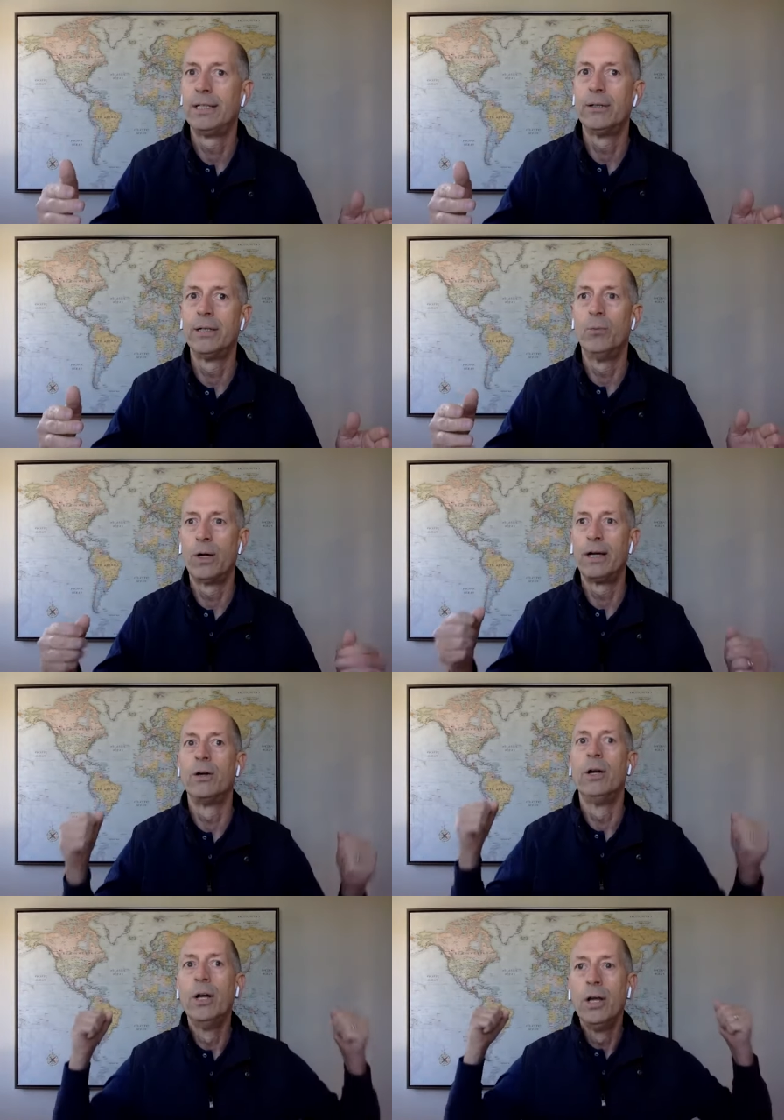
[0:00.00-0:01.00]
theory
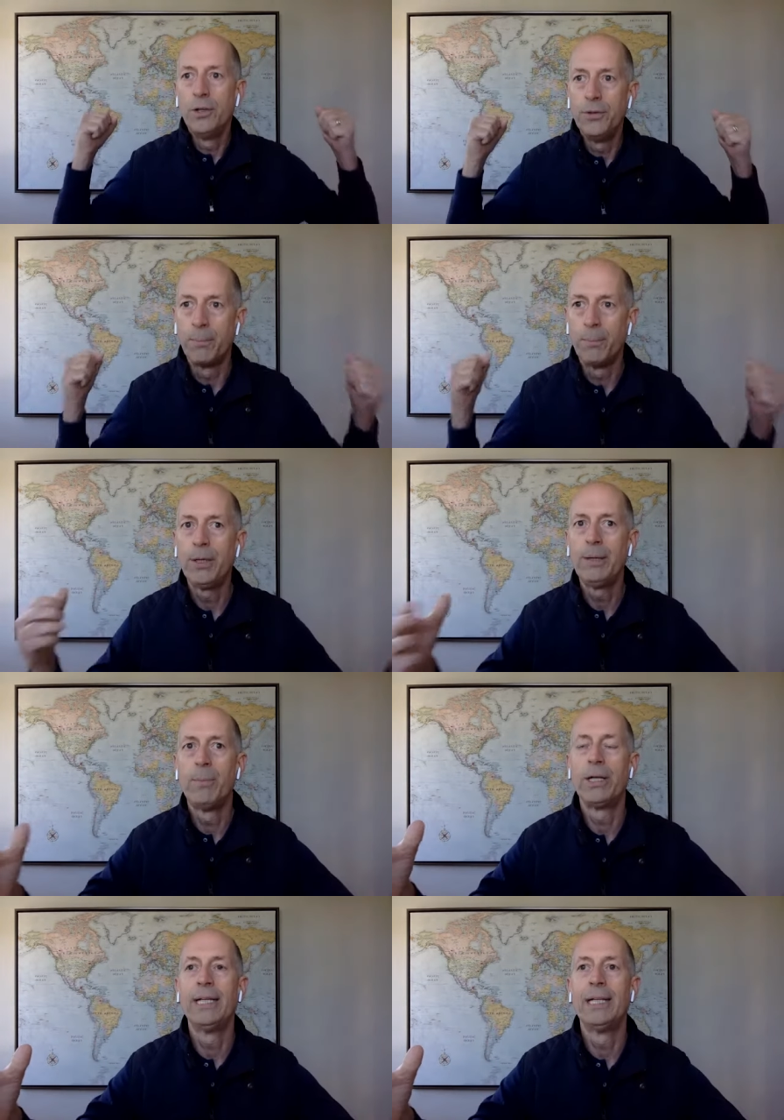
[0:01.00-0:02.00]
where you're putting
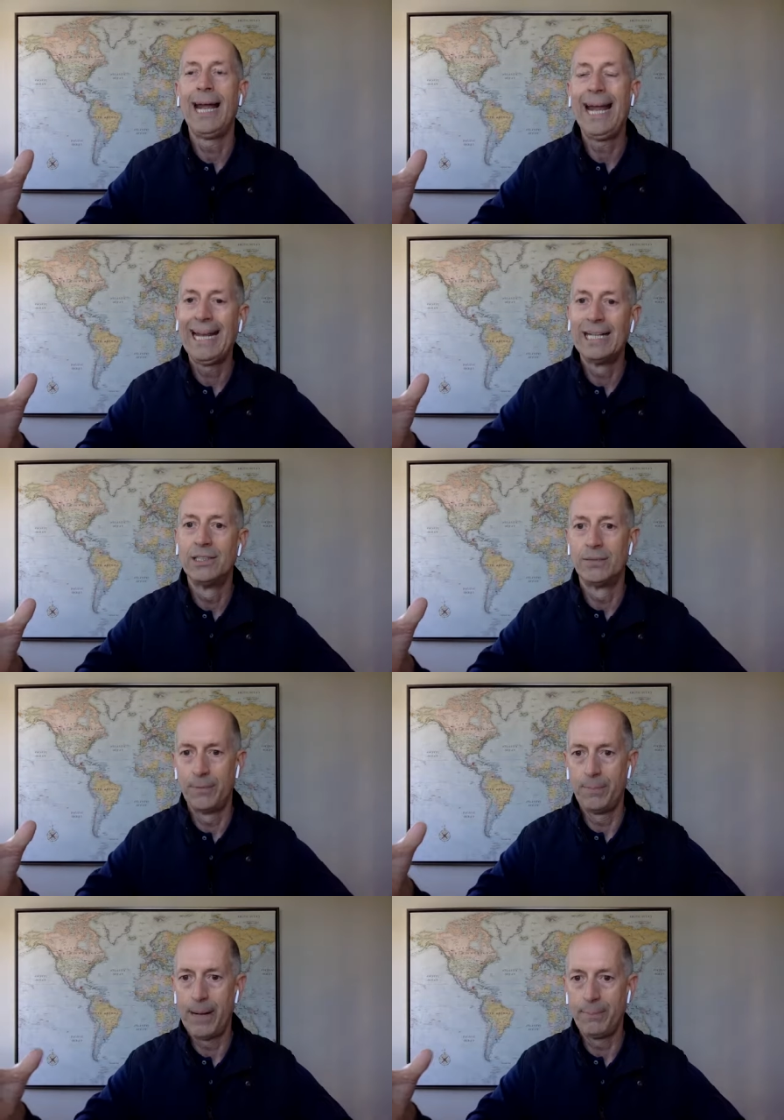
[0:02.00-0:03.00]
money in the hands of
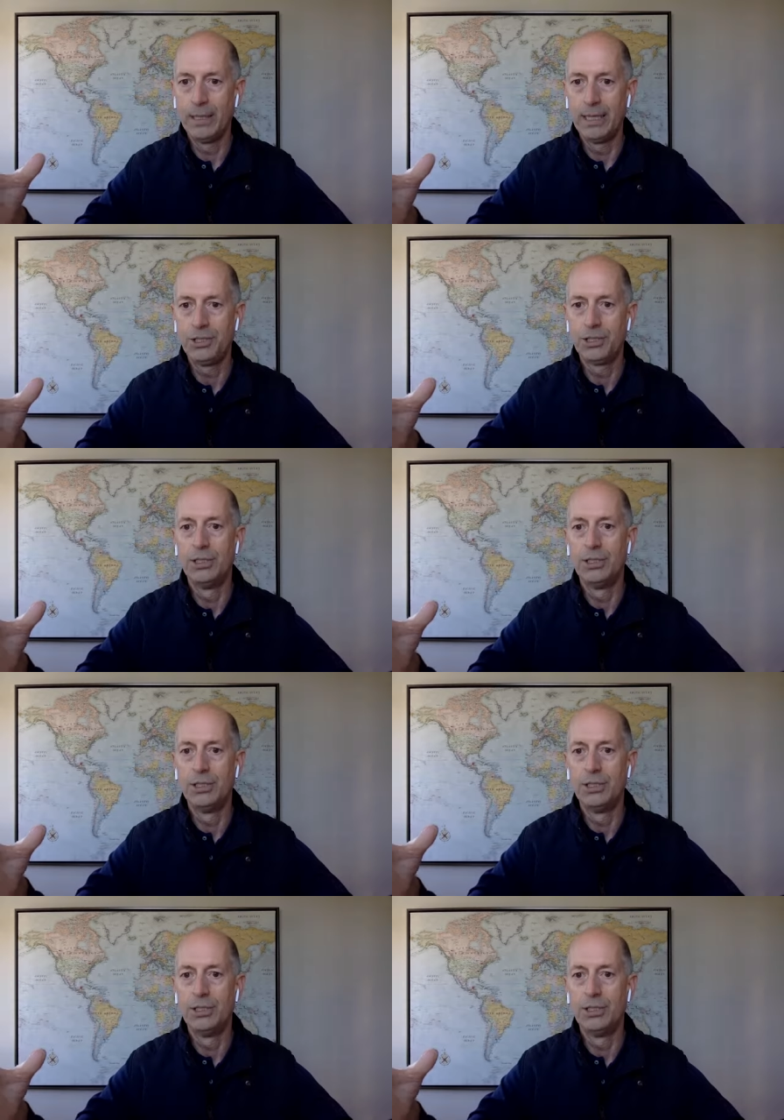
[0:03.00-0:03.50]
the population